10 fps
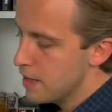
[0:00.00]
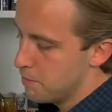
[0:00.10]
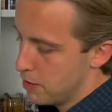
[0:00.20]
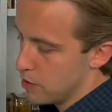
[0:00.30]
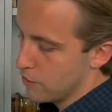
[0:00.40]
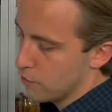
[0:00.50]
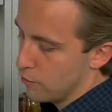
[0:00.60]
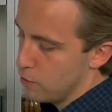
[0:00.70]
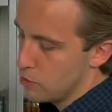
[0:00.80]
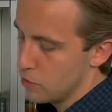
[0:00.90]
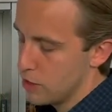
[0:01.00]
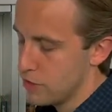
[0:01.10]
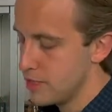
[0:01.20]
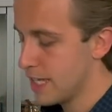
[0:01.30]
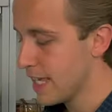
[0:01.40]
but you've got food and
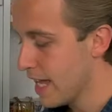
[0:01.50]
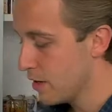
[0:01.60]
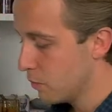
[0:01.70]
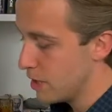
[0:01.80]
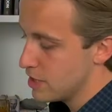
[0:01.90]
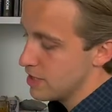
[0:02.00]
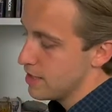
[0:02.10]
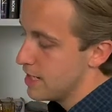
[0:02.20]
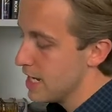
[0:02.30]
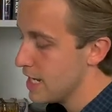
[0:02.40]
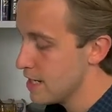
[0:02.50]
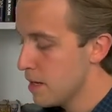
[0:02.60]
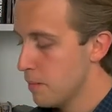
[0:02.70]
toiletries again, which is a need,